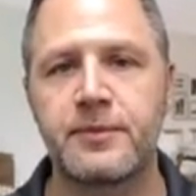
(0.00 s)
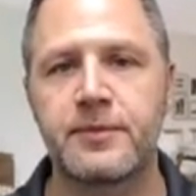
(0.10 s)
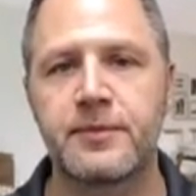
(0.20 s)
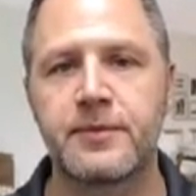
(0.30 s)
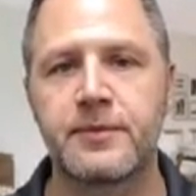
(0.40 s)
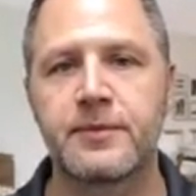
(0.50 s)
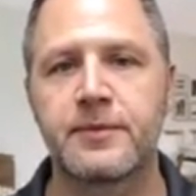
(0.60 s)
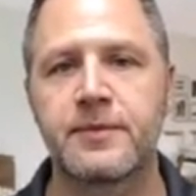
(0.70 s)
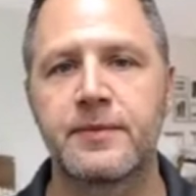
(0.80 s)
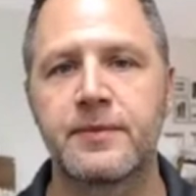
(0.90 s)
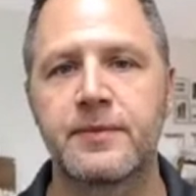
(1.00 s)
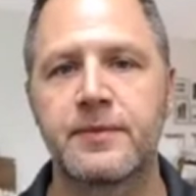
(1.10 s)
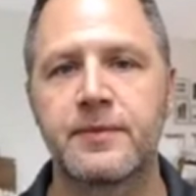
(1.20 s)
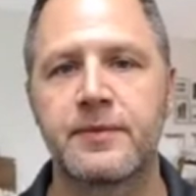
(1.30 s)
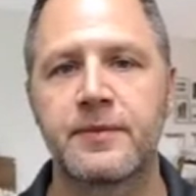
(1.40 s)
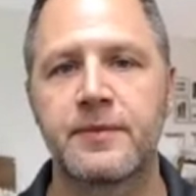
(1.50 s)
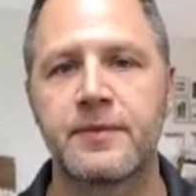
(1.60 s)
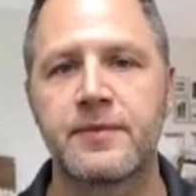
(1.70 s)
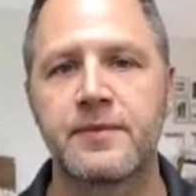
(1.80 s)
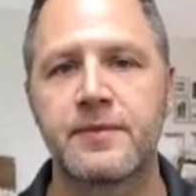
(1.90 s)

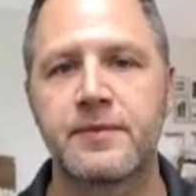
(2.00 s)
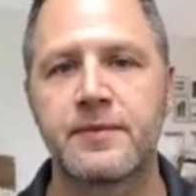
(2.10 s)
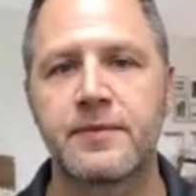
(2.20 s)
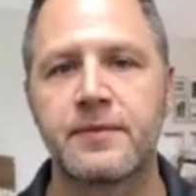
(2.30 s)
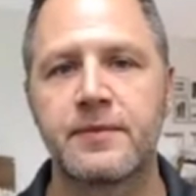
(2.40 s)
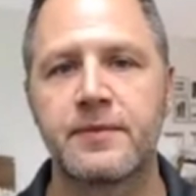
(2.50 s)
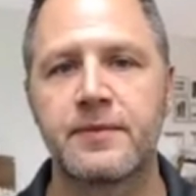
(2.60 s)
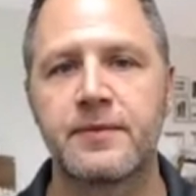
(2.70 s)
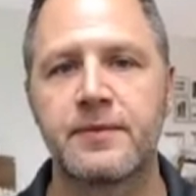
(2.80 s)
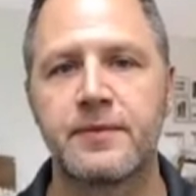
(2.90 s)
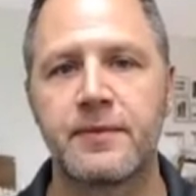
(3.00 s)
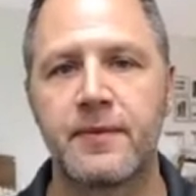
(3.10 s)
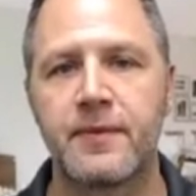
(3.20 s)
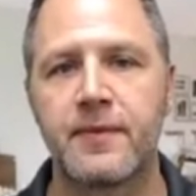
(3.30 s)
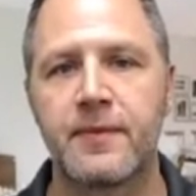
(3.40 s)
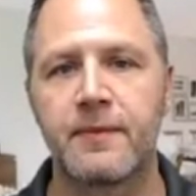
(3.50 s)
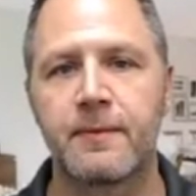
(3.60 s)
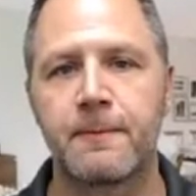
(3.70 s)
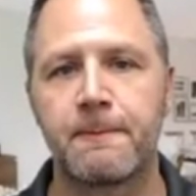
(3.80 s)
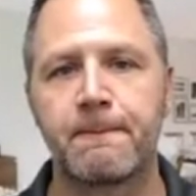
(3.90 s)

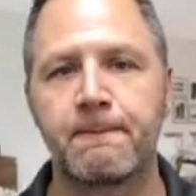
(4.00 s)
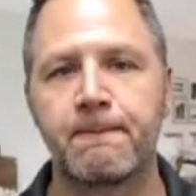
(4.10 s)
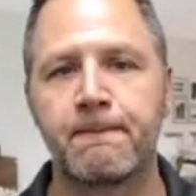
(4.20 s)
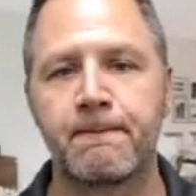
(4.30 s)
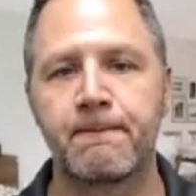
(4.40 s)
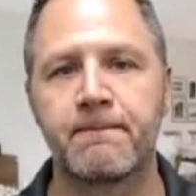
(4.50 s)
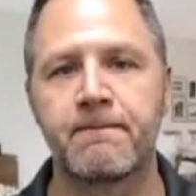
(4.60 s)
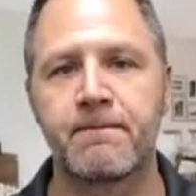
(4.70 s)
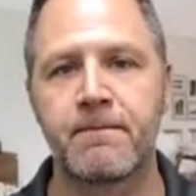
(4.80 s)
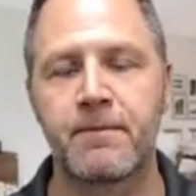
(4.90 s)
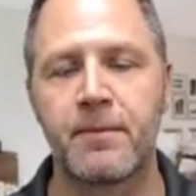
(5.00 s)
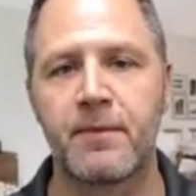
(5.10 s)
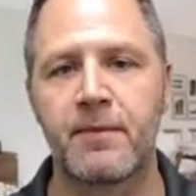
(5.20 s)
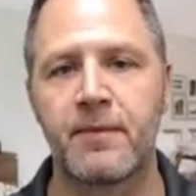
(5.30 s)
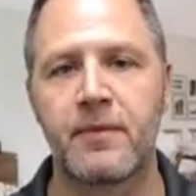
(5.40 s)
(silent)